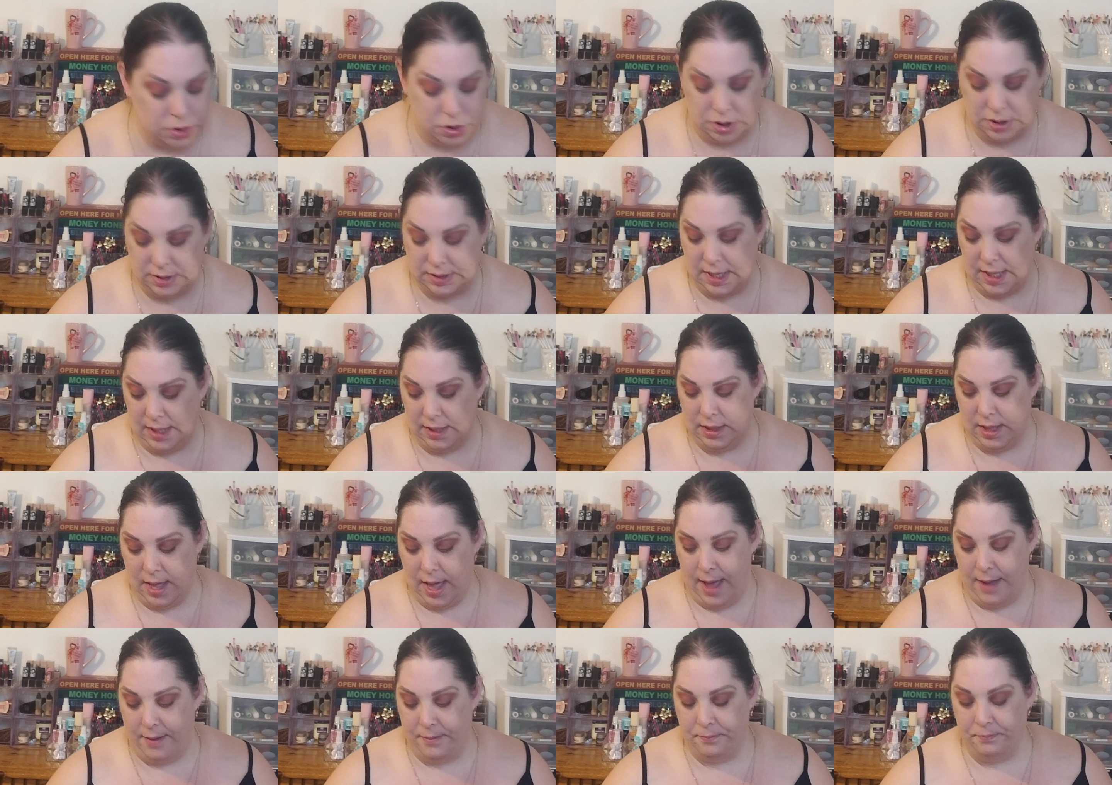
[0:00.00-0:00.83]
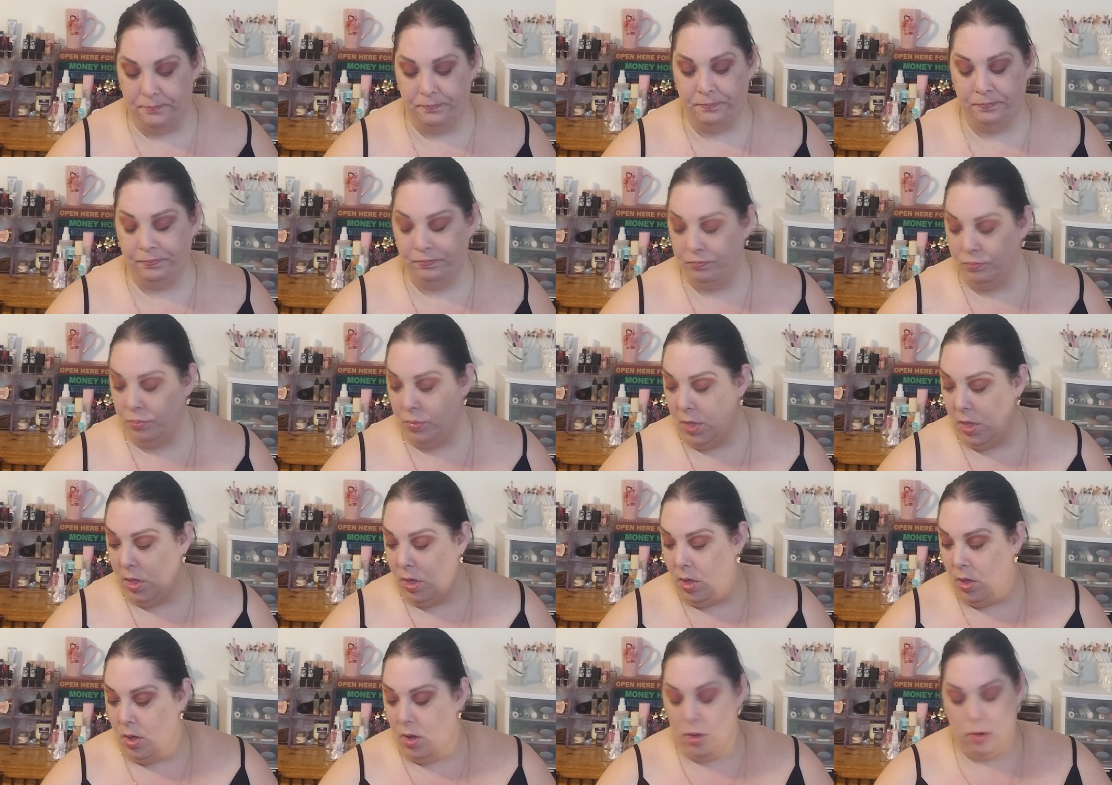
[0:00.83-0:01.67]
Just like that.
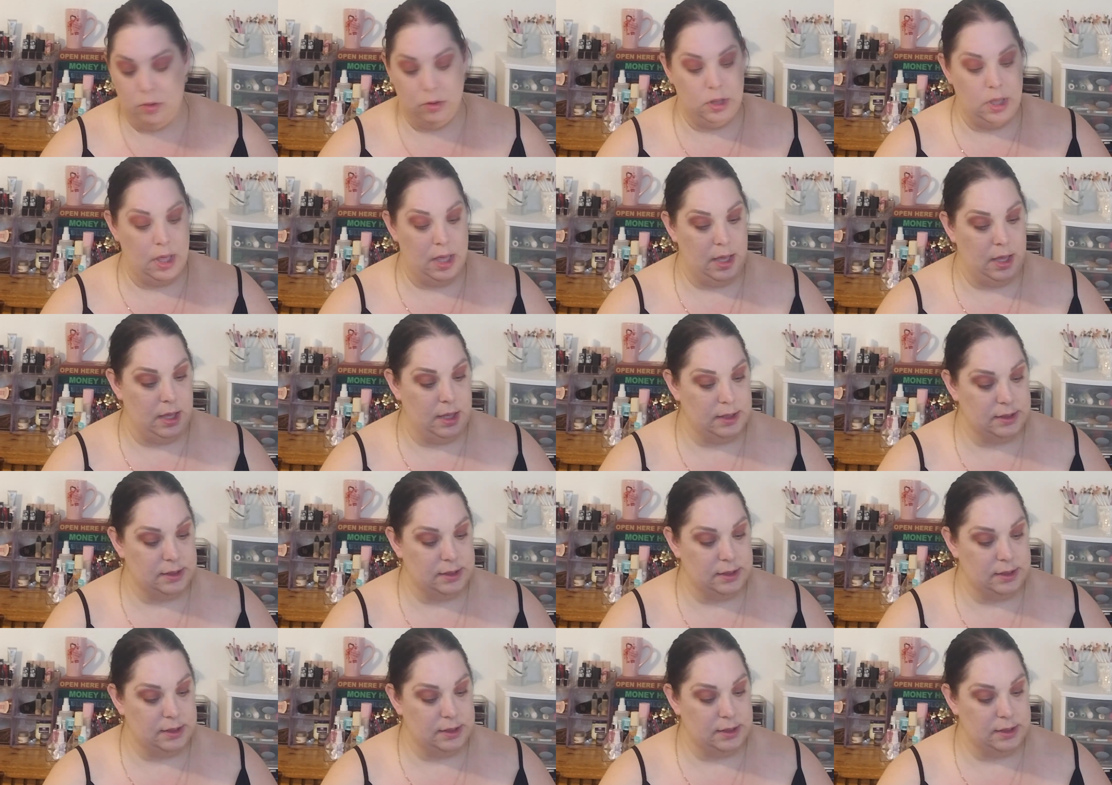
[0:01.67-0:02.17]
Okay,